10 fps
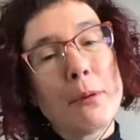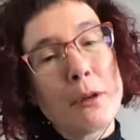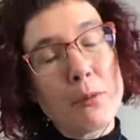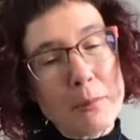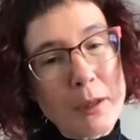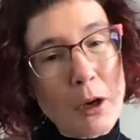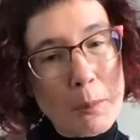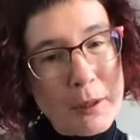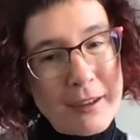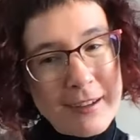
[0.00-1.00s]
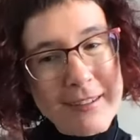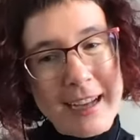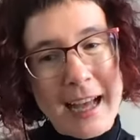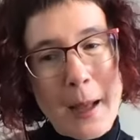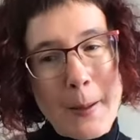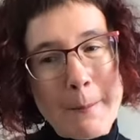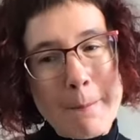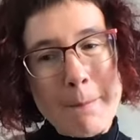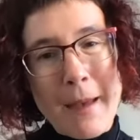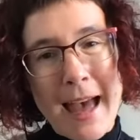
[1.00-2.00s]
but it will be up here.
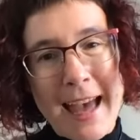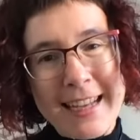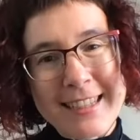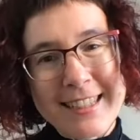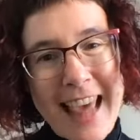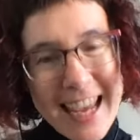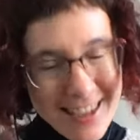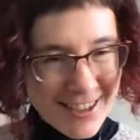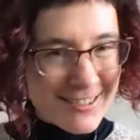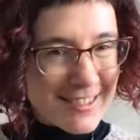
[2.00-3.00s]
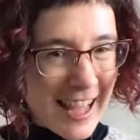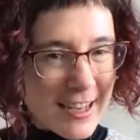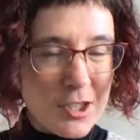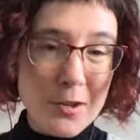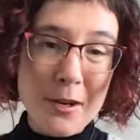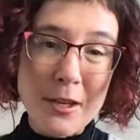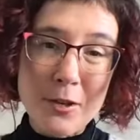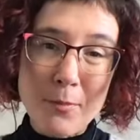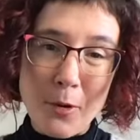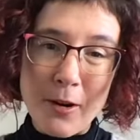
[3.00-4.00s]
Um, and thank you and enjoy
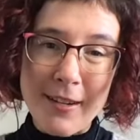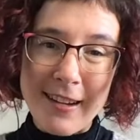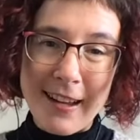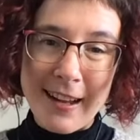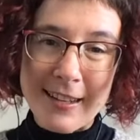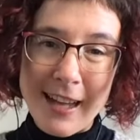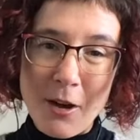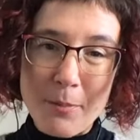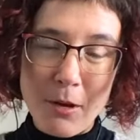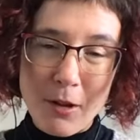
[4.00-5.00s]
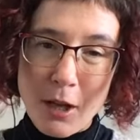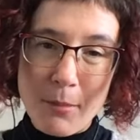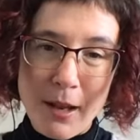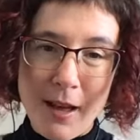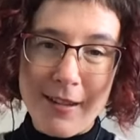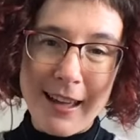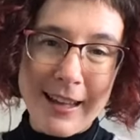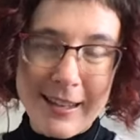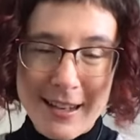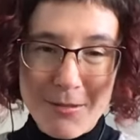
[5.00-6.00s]
Yew Mor. And I hope you all come along
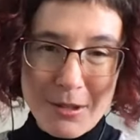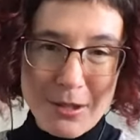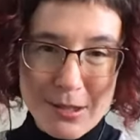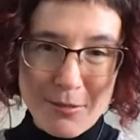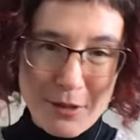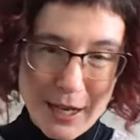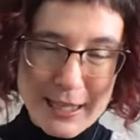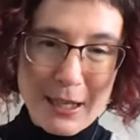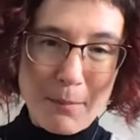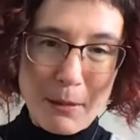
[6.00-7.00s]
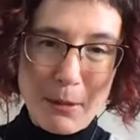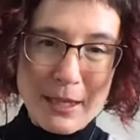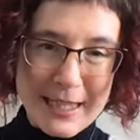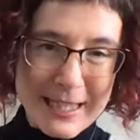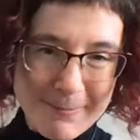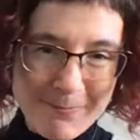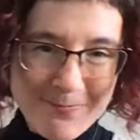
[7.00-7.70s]
and knit with us over the next couple of months.